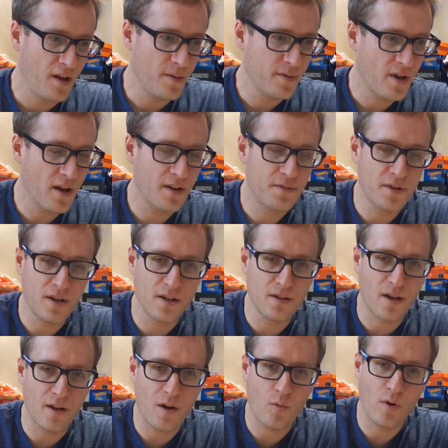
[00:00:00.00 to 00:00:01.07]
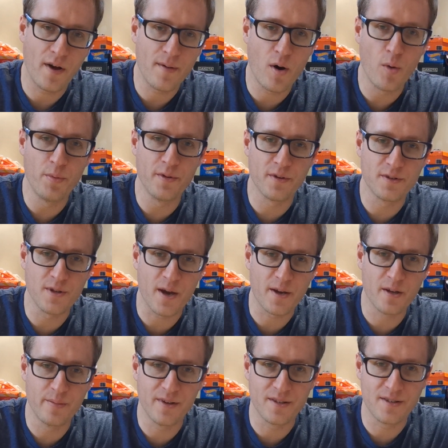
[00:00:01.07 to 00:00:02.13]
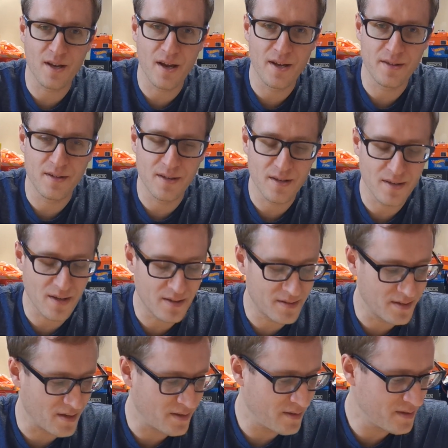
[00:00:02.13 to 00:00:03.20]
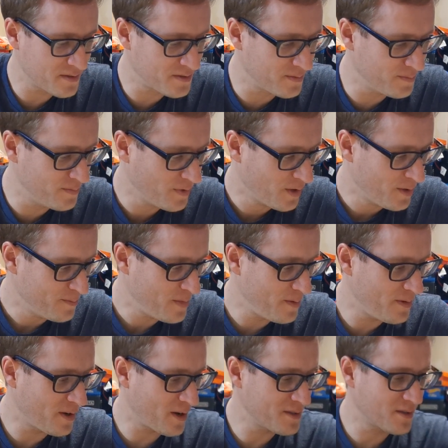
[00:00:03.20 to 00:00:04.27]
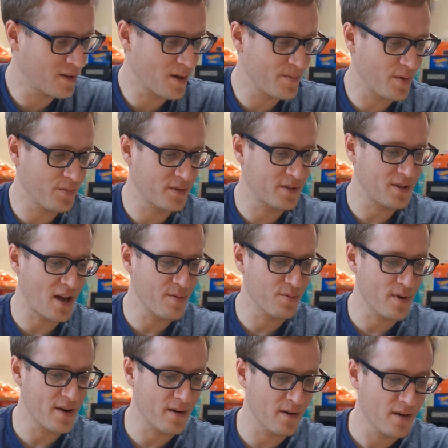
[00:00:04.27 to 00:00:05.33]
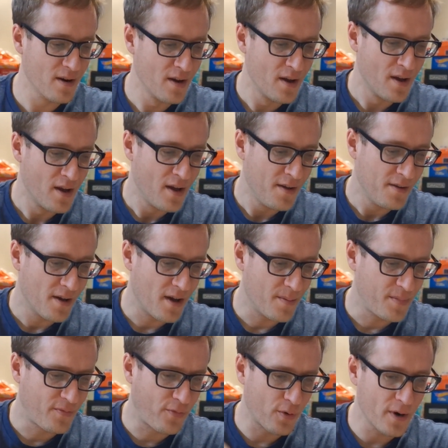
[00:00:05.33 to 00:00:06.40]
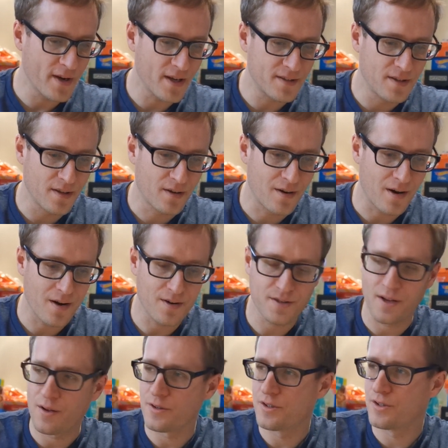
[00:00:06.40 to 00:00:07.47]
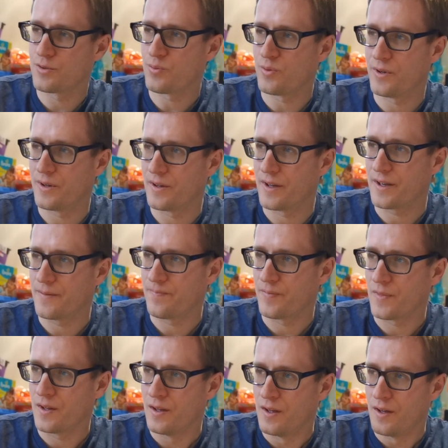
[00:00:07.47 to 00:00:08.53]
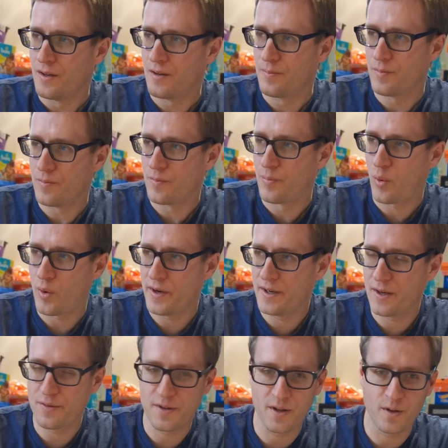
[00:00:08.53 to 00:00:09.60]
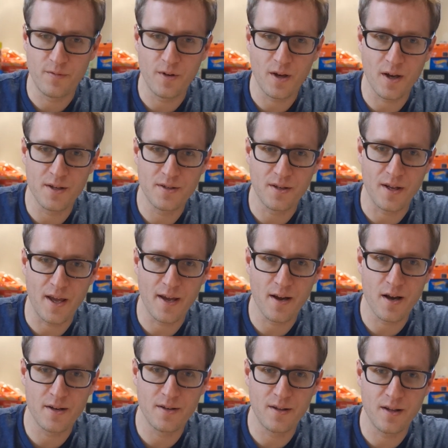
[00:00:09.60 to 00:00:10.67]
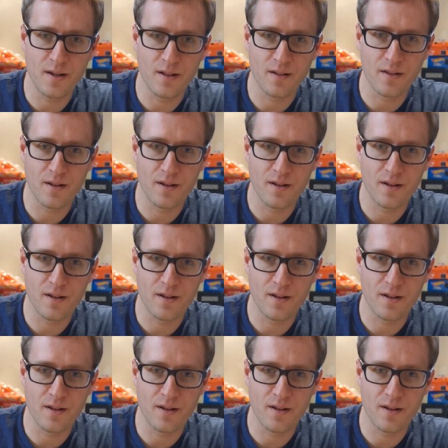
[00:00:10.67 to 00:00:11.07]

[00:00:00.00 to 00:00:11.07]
I'm kind of thinking that, well, I'm hoping there's not going to be a tie at the end of this, and maybe you guys can come up with a tiebreaker. Before I get to the cars, I also just want to point out that if you guys can hang on to the